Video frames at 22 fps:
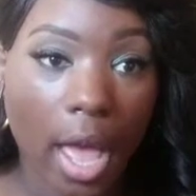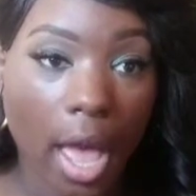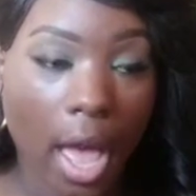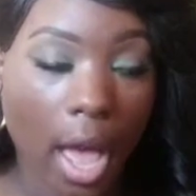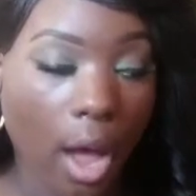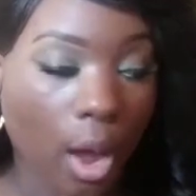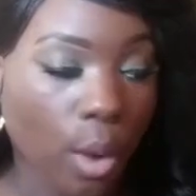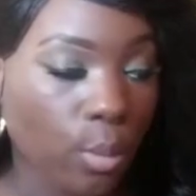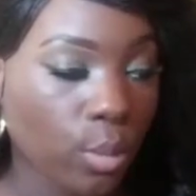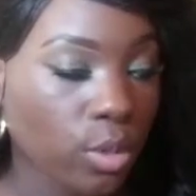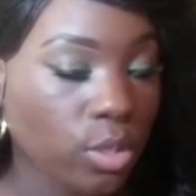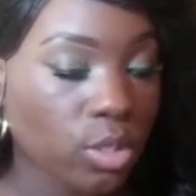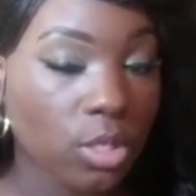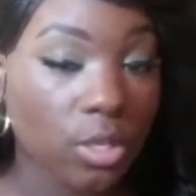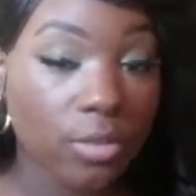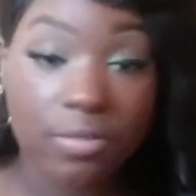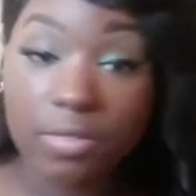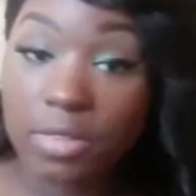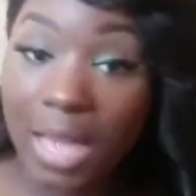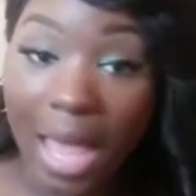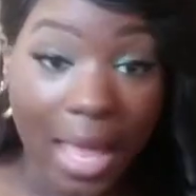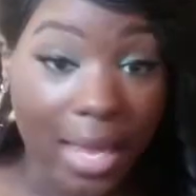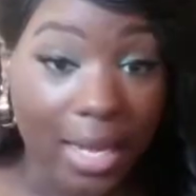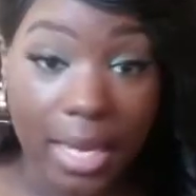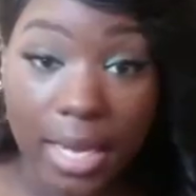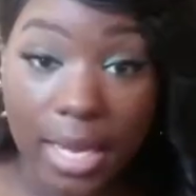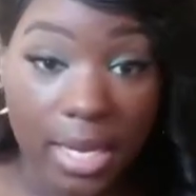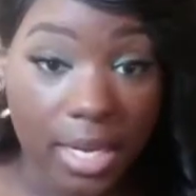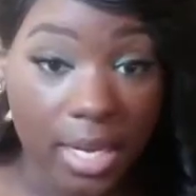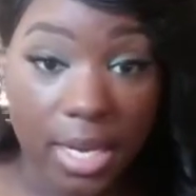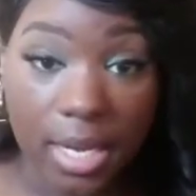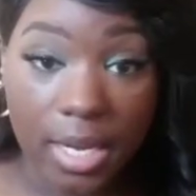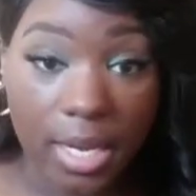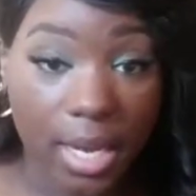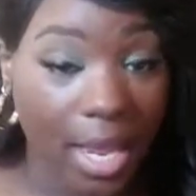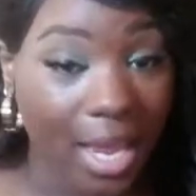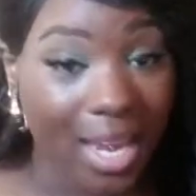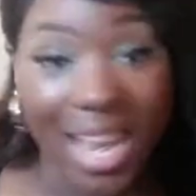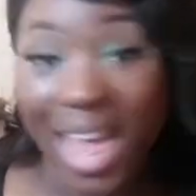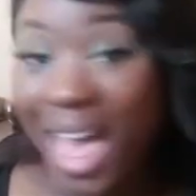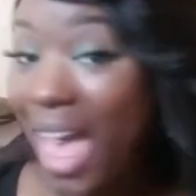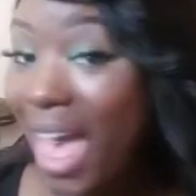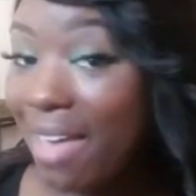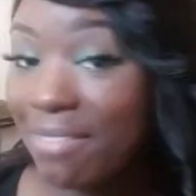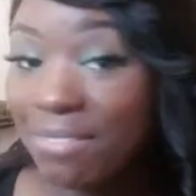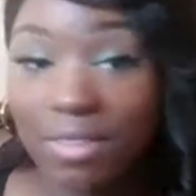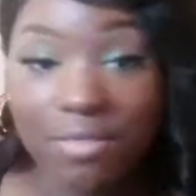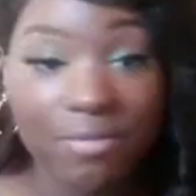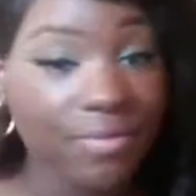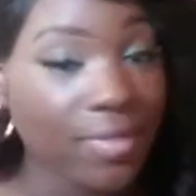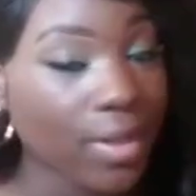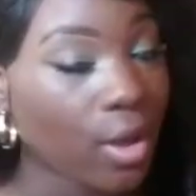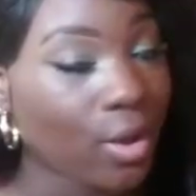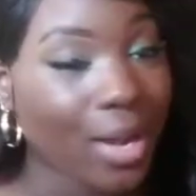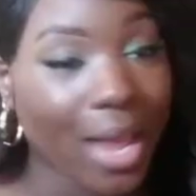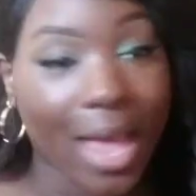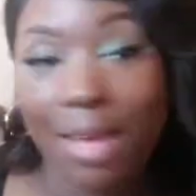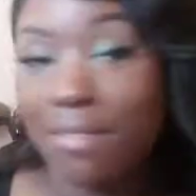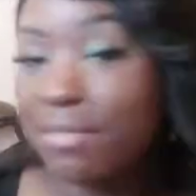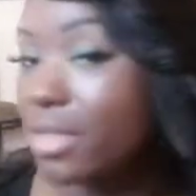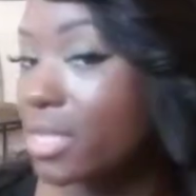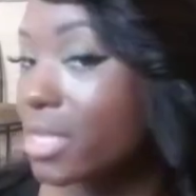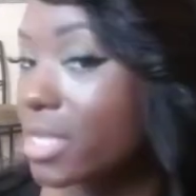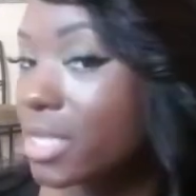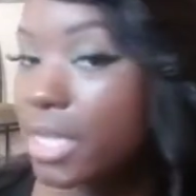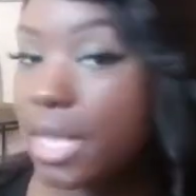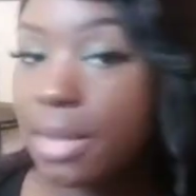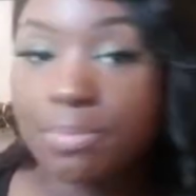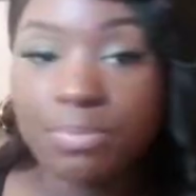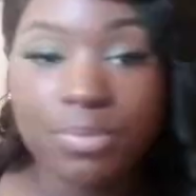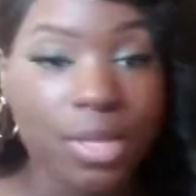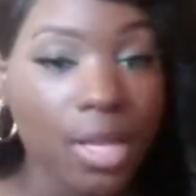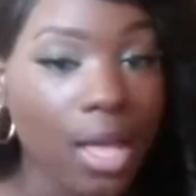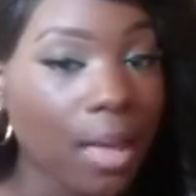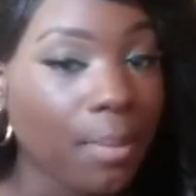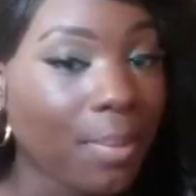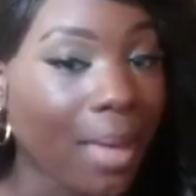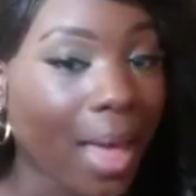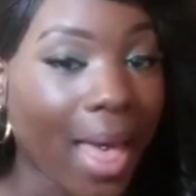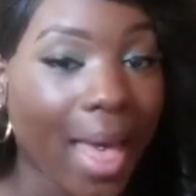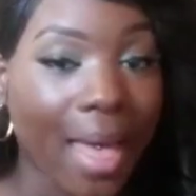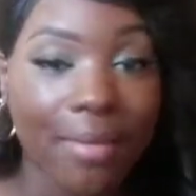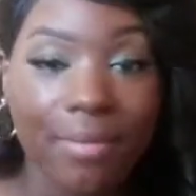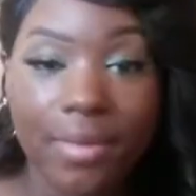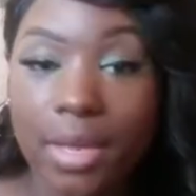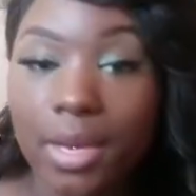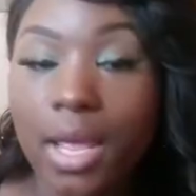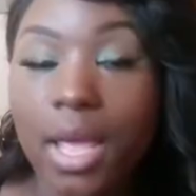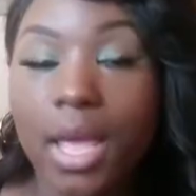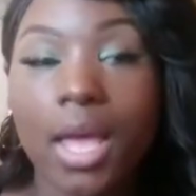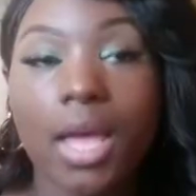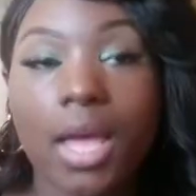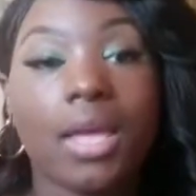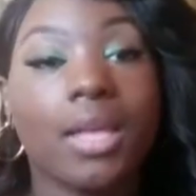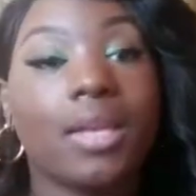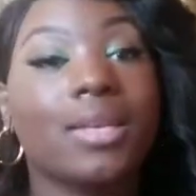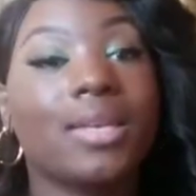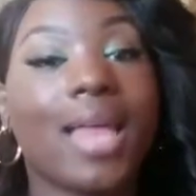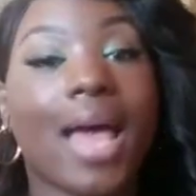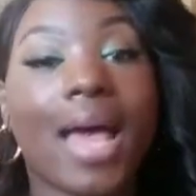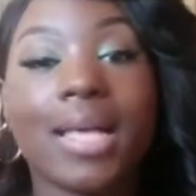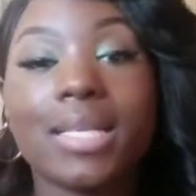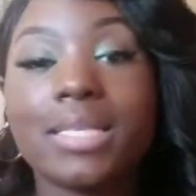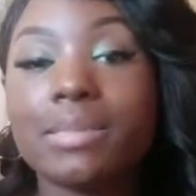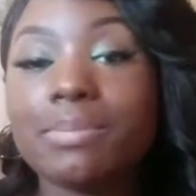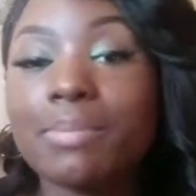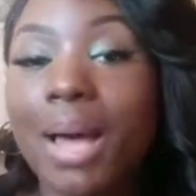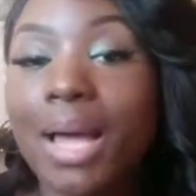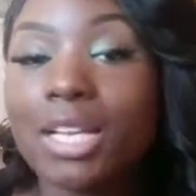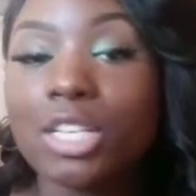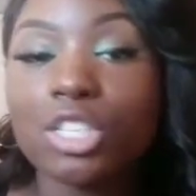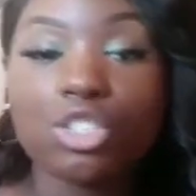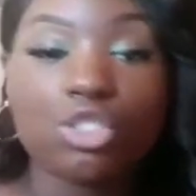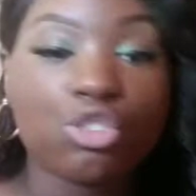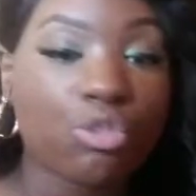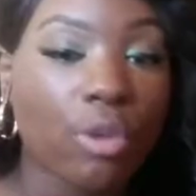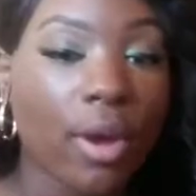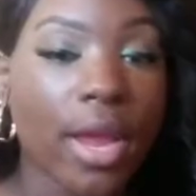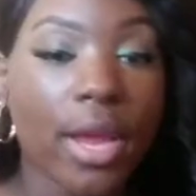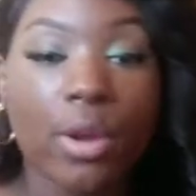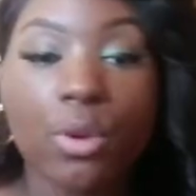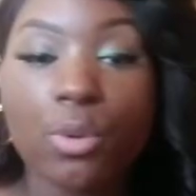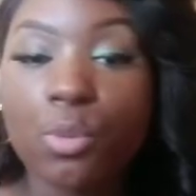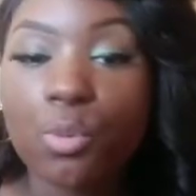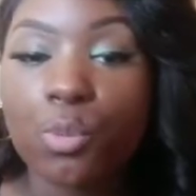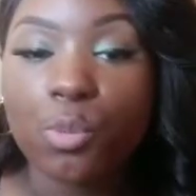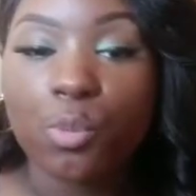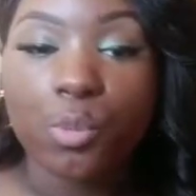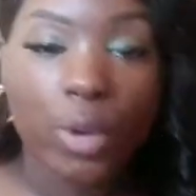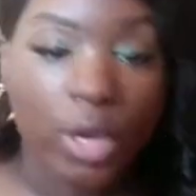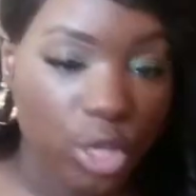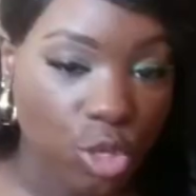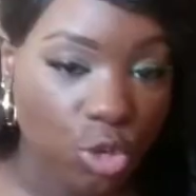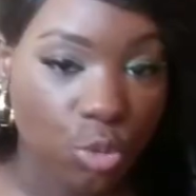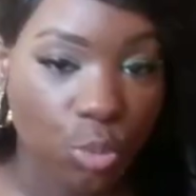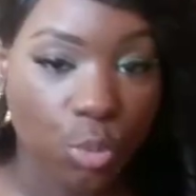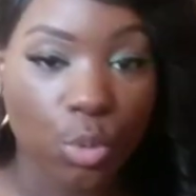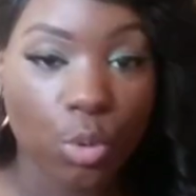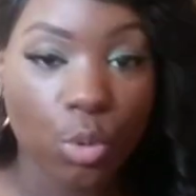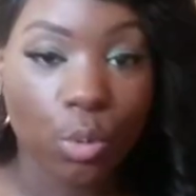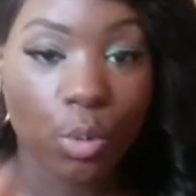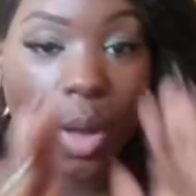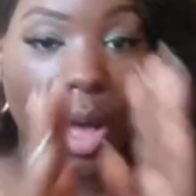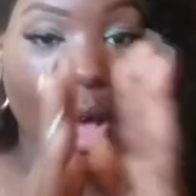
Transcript: hours of not eating, and I haven't failed. I haven't slipped up. That's my straight ritual.